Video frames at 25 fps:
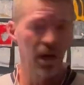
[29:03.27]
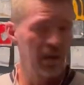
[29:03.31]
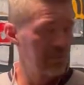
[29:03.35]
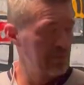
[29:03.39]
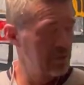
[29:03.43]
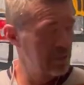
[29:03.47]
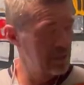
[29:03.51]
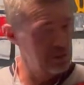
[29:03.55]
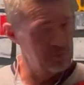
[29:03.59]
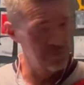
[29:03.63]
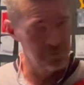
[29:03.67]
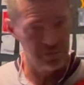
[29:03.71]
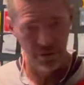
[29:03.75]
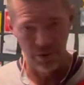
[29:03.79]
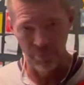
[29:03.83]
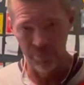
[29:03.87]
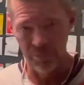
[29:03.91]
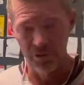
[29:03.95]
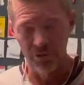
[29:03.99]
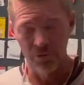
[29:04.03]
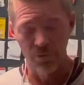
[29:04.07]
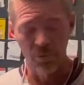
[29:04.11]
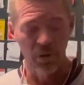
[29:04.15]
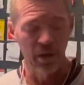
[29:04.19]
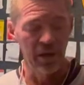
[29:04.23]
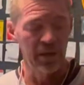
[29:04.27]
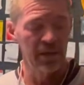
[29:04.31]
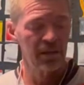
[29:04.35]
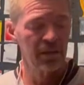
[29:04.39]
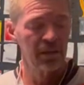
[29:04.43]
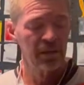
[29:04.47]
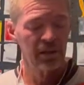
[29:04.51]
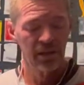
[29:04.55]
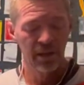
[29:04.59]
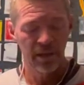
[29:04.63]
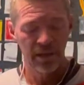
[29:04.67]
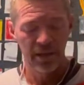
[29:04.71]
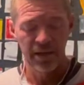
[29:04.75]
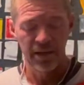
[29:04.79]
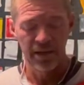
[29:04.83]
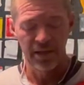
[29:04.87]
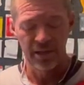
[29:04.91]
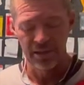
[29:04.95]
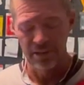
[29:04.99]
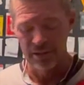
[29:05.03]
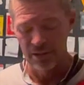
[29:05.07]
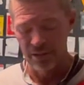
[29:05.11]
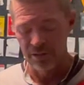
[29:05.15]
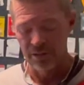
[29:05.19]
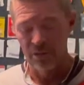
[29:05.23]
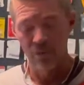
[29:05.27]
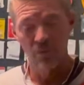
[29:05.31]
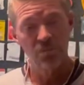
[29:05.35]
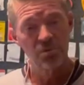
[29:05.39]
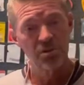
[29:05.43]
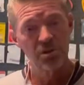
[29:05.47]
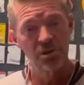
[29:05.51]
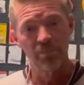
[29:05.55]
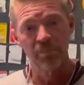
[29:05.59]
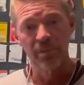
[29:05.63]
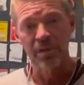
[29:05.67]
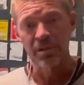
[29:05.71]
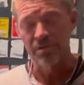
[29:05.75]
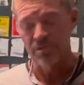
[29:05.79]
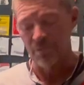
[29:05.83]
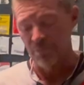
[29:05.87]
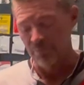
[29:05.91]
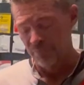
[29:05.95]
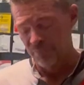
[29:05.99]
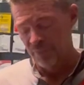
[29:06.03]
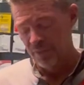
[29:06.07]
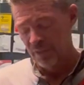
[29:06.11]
of videos coming your way and I uh, don't want you to miss them.